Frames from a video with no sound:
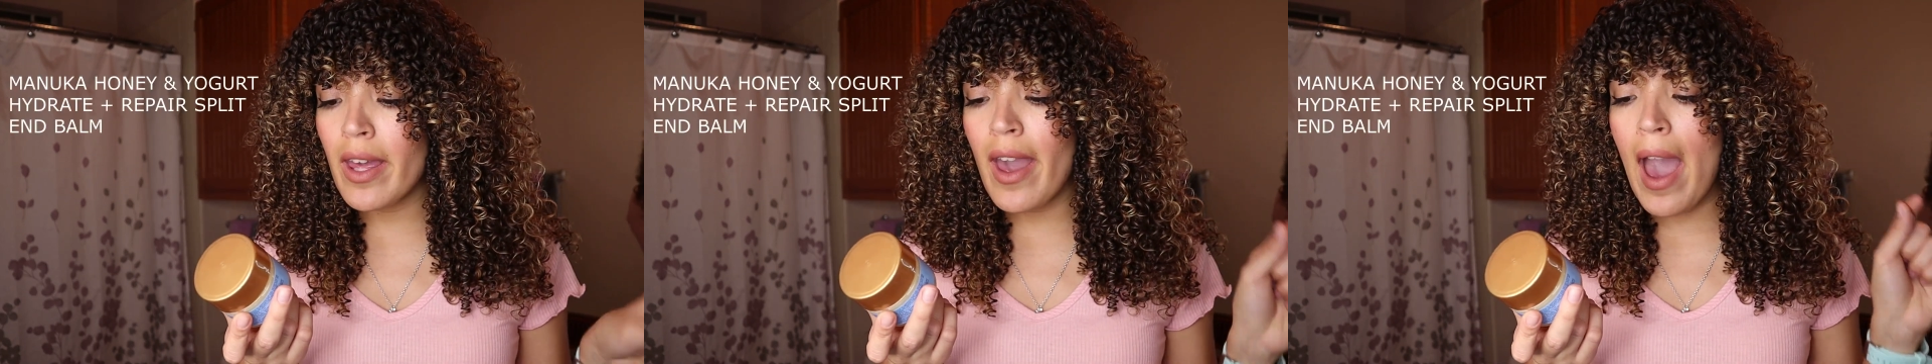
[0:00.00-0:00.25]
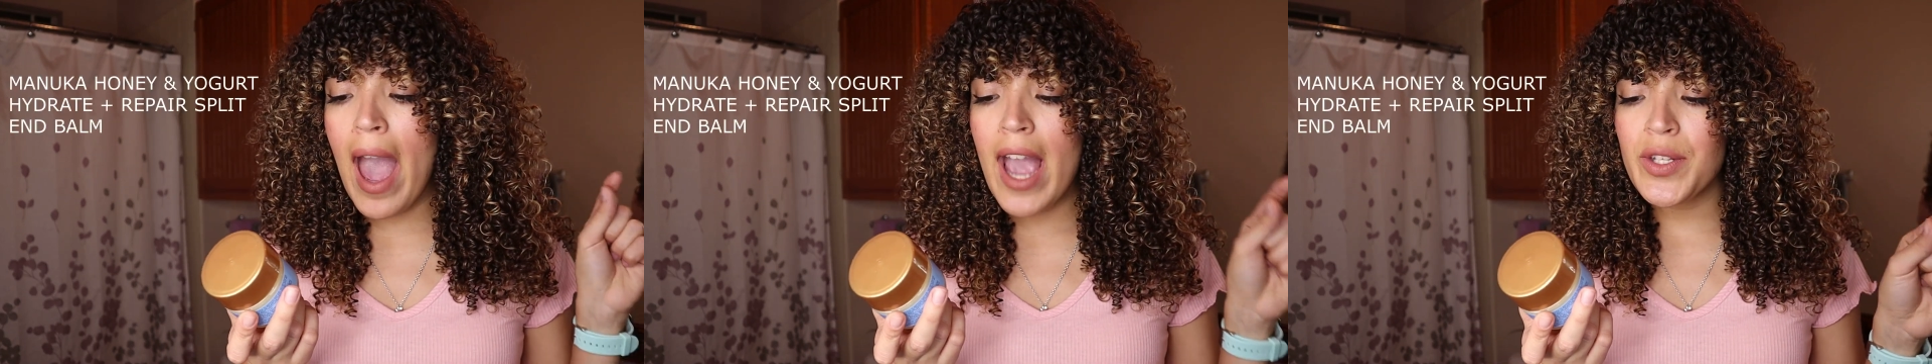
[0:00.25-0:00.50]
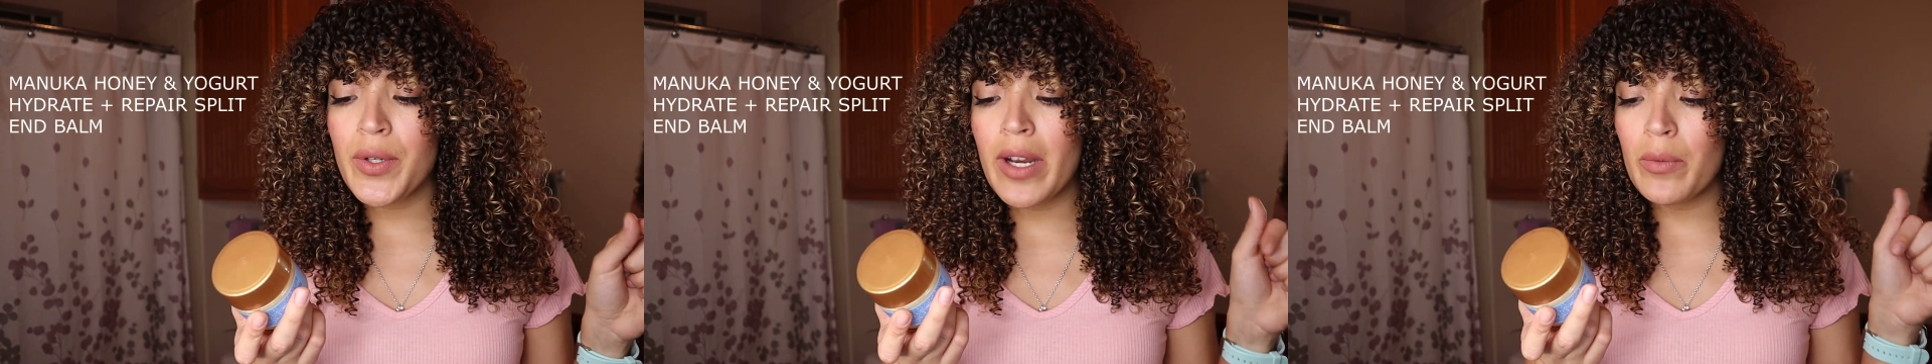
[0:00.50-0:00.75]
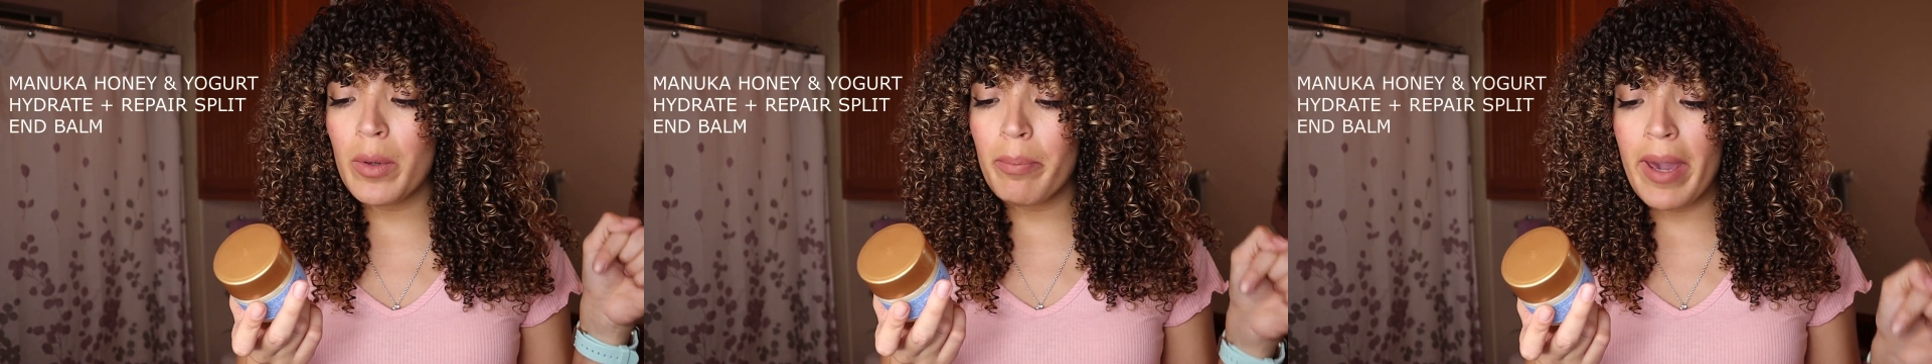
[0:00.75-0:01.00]
the
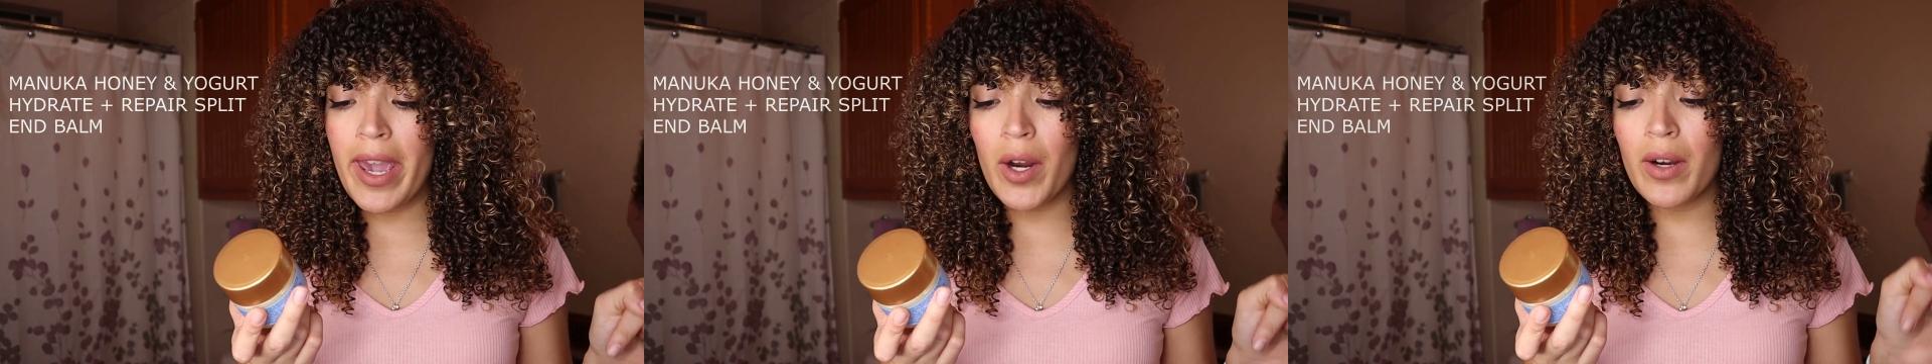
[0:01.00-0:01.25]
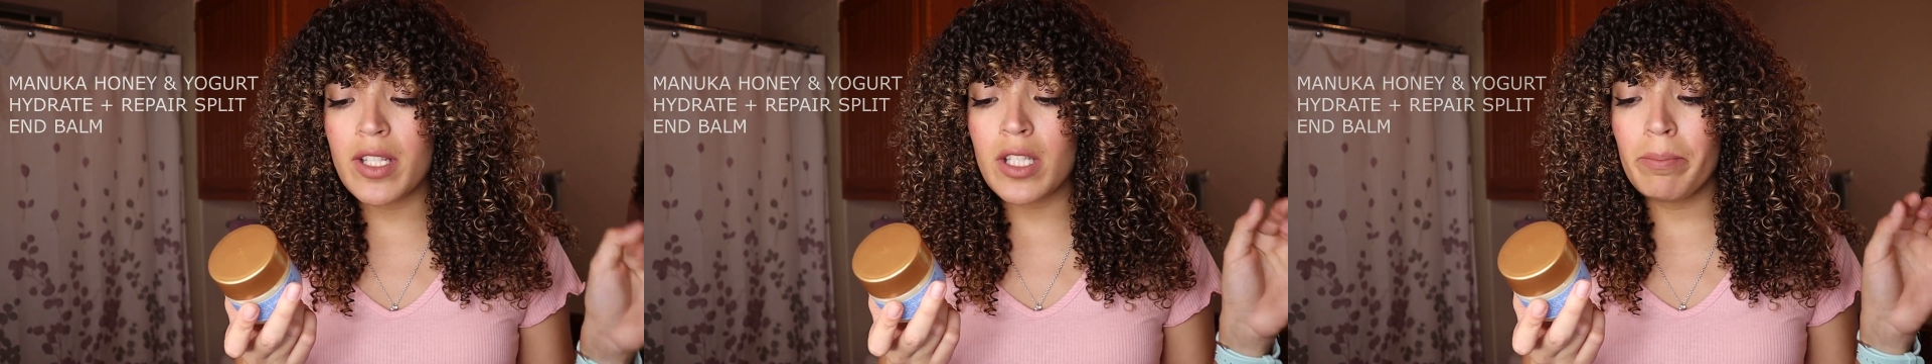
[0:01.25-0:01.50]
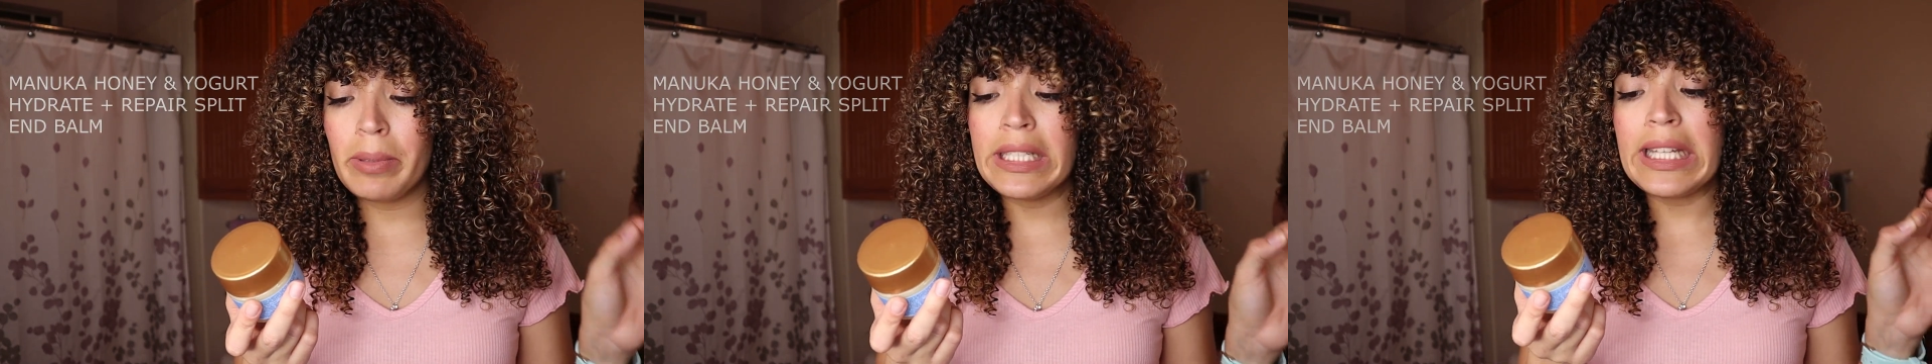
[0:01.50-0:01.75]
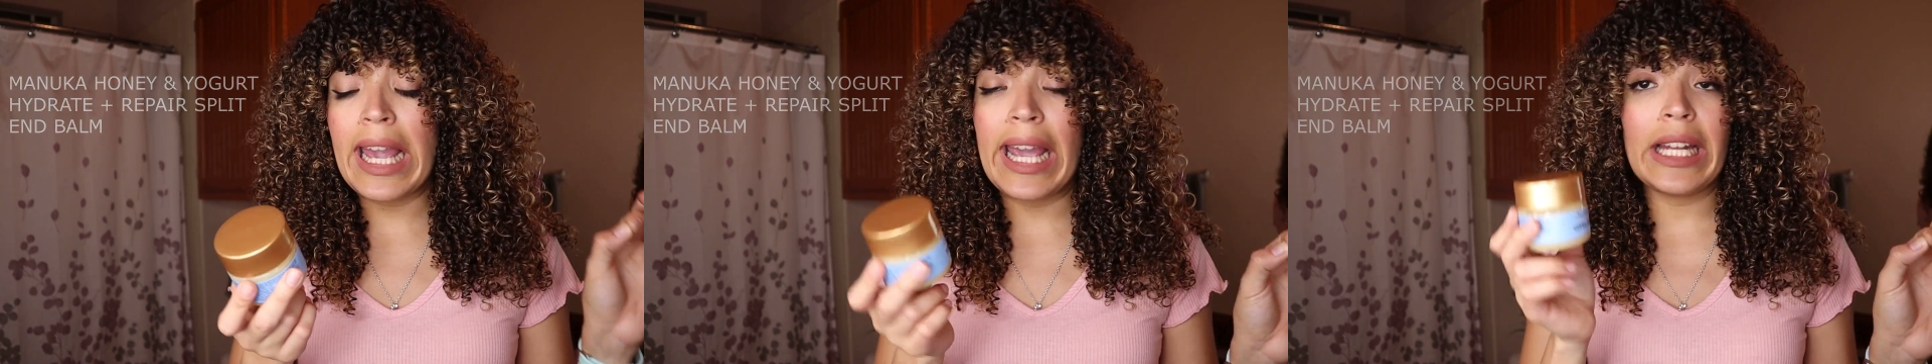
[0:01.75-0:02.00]
Hydrate and Repair
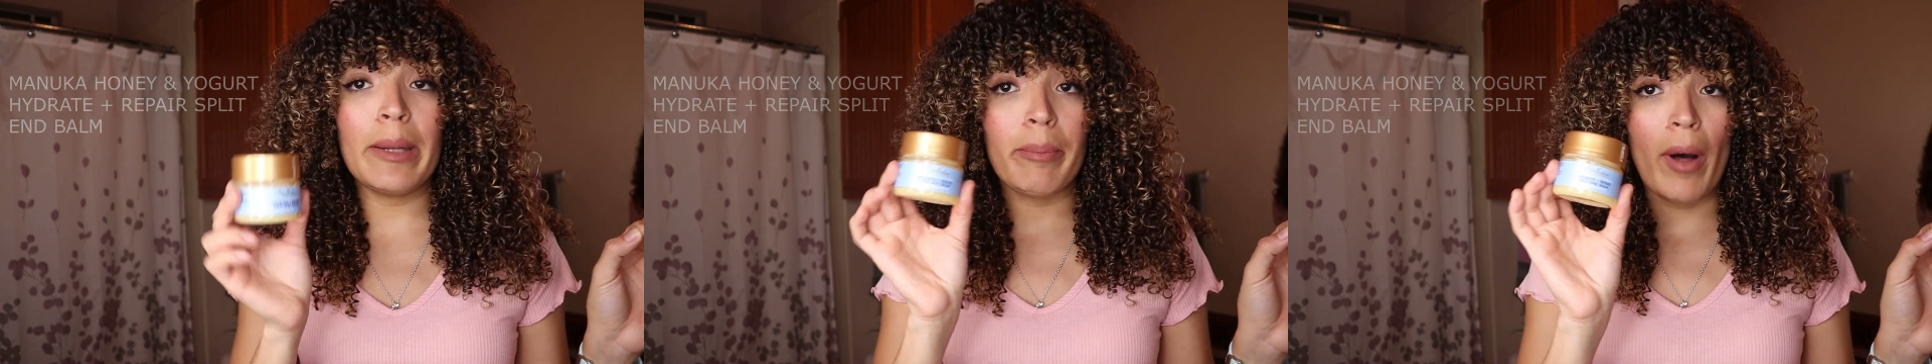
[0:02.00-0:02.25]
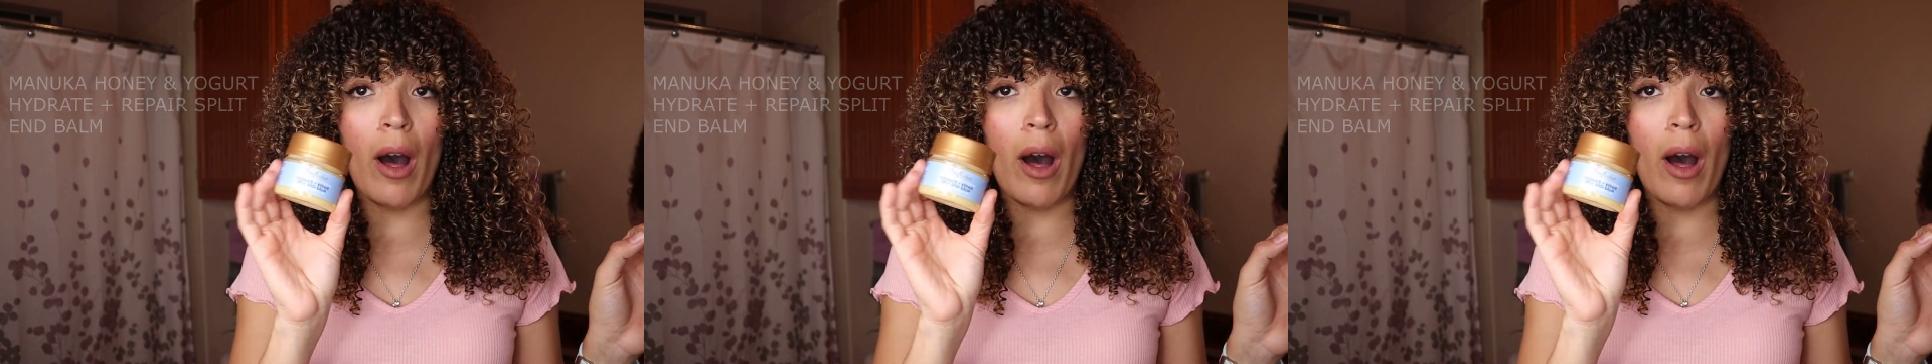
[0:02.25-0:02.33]
Split End